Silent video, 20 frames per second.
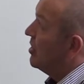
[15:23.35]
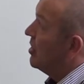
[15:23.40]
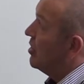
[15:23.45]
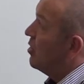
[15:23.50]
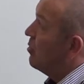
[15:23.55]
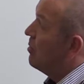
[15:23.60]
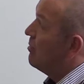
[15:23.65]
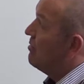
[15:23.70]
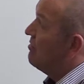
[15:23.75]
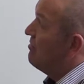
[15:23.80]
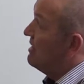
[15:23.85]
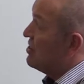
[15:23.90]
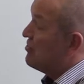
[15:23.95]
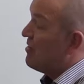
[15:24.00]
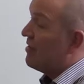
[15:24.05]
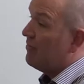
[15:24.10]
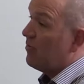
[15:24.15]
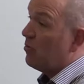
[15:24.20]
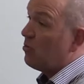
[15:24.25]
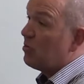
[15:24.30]
you know, and we really
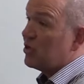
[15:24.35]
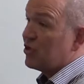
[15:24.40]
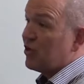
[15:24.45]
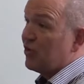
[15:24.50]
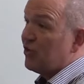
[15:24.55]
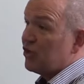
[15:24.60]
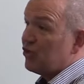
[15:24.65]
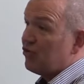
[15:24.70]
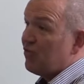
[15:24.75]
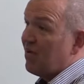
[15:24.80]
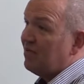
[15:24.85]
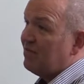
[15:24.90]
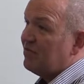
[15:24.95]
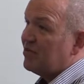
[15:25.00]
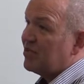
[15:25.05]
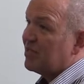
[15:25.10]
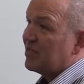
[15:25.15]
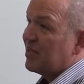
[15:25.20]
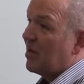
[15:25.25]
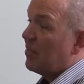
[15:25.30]
try and focus on the
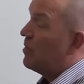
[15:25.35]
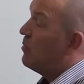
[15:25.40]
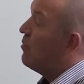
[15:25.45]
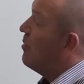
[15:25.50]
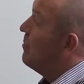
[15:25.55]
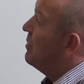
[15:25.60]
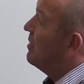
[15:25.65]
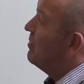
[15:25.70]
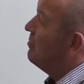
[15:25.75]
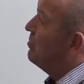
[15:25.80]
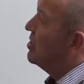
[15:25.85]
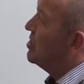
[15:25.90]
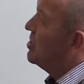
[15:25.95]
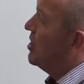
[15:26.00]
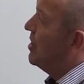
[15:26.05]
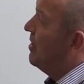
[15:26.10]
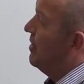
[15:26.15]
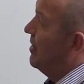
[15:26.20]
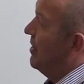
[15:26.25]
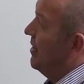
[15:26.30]
strengths, and we want people
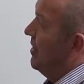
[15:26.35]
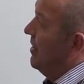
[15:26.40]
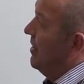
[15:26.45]
to